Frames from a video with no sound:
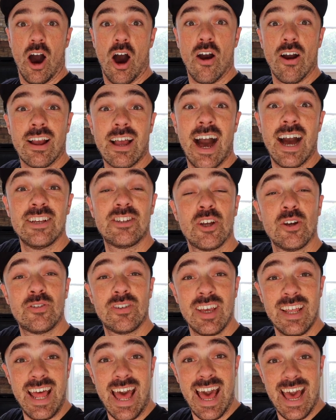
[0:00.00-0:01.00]
All right, guys, so
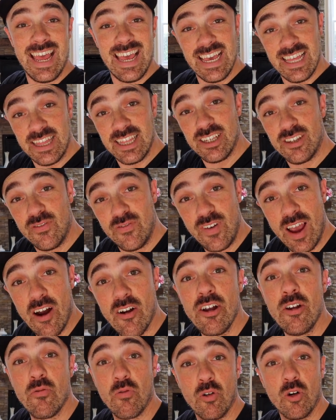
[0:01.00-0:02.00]
today in this
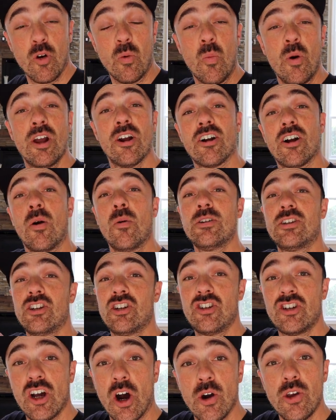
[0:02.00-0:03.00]
very room, we are going to
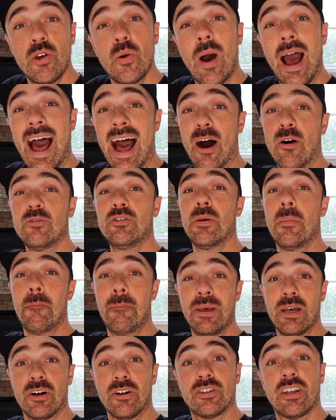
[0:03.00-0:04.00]
show you how to
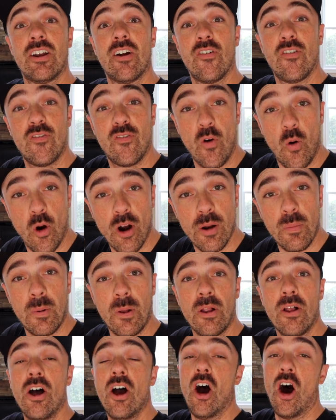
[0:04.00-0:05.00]
build an
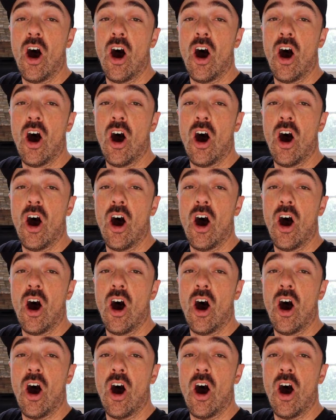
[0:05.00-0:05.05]
affordable